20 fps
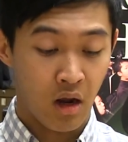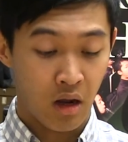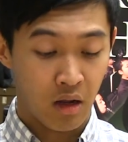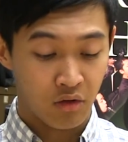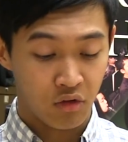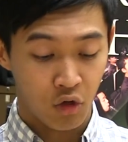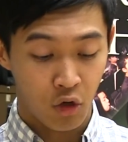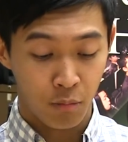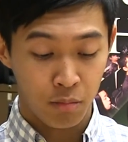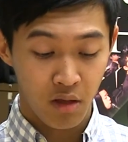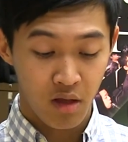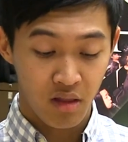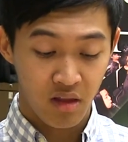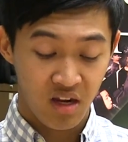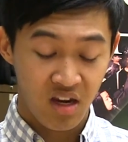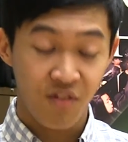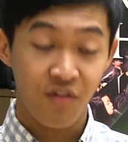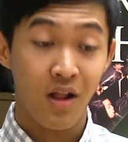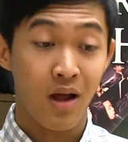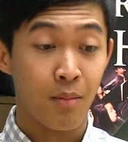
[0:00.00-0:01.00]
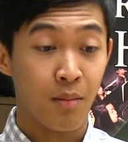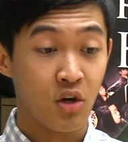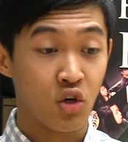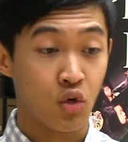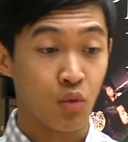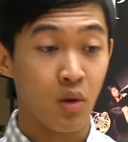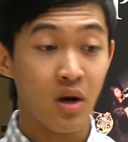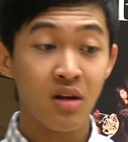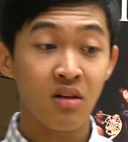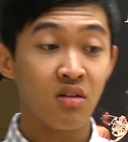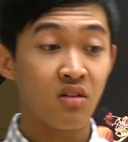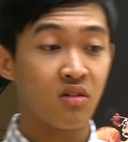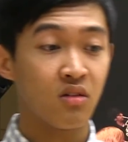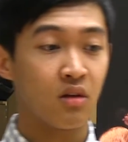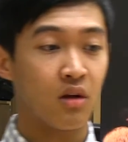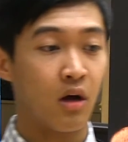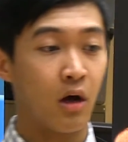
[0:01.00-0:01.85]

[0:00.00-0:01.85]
So I'll play the E flat major once.